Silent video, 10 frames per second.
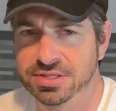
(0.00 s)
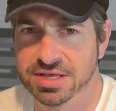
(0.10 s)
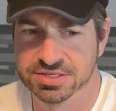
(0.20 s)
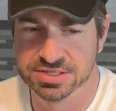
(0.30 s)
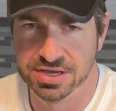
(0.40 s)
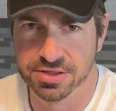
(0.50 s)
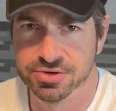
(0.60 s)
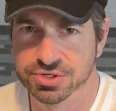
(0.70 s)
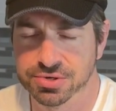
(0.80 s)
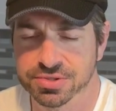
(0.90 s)
and that's the
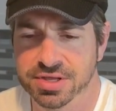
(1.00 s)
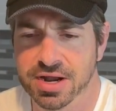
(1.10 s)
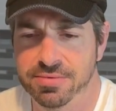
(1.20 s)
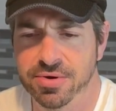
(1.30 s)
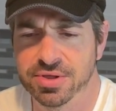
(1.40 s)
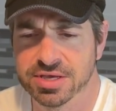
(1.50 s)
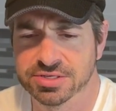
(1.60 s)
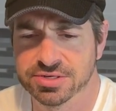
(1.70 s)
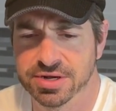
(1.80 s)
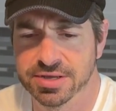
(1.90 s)
other short that I wrote
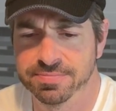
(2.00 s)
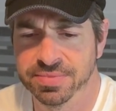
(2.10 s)
yesterday.